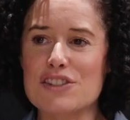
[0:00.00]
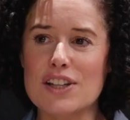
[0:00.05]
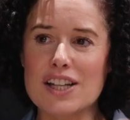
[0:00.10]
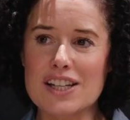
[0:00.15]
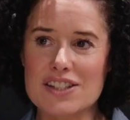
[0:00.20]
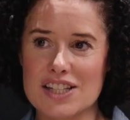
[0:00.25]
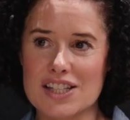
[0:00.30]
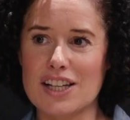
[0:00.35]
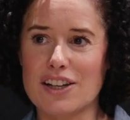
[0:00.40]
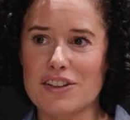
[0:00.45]
so
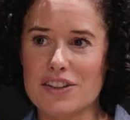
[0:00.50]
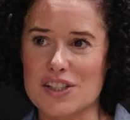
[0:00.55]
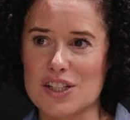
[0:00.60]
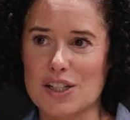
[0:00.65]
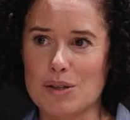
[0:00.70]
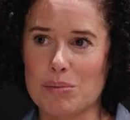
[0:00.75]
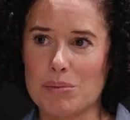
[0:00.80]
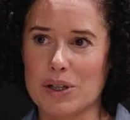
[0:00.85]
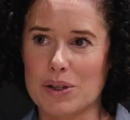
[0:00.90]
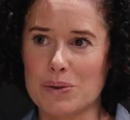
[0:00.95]
that's the other
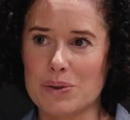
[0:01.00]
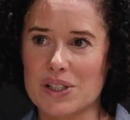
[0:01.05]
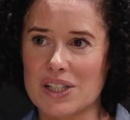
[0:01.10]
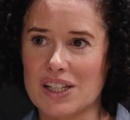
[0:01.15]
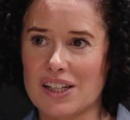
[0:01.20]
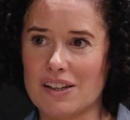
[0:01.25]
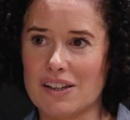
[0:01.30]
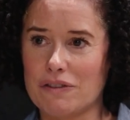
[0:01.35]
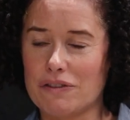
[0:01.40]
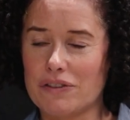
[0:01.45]
tip I would
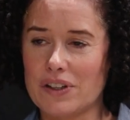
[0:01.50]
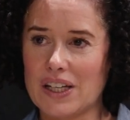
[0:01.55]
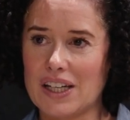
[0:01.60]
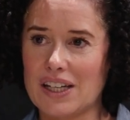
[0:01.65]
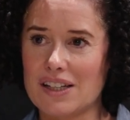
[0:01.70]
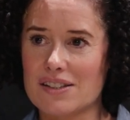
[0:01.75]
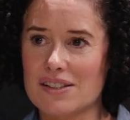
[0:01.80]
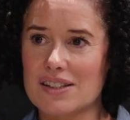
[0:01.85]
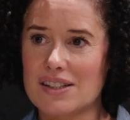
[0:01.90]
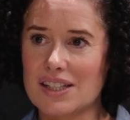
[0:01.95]
give,
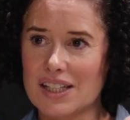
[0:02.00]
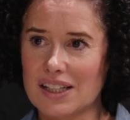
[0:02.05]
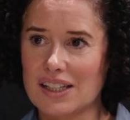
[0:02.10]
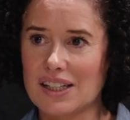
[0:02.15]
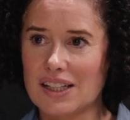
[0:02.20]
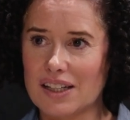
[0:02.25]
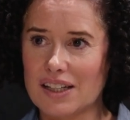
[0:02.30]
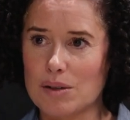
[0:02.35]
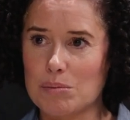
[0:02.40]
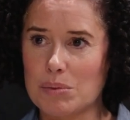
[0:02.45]
is
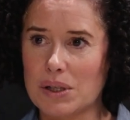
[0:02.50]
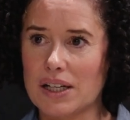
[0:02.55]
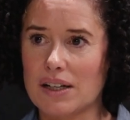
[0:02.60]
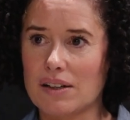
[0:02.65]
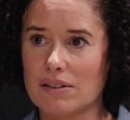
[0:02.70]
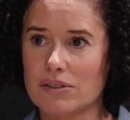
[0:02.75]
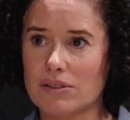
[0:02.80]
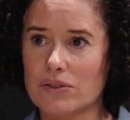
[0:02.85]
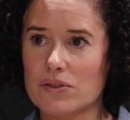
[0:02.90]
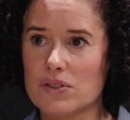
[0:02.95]
thinking
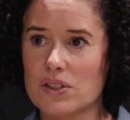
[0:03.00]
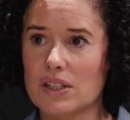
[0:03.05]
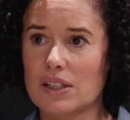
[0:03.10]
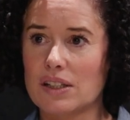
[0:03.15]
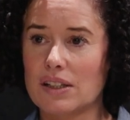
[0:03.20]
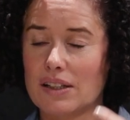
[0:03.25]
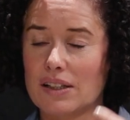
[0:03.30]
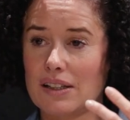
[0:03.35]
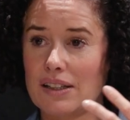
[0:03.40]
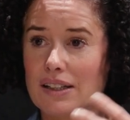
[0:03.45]
about
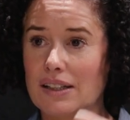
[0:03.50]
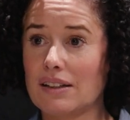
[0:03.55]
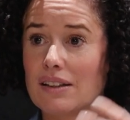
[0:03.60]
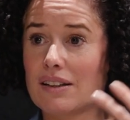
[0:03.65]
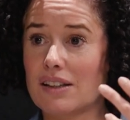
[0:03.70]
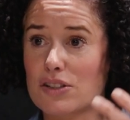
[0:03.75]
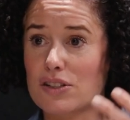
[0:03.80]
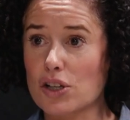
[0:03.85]
the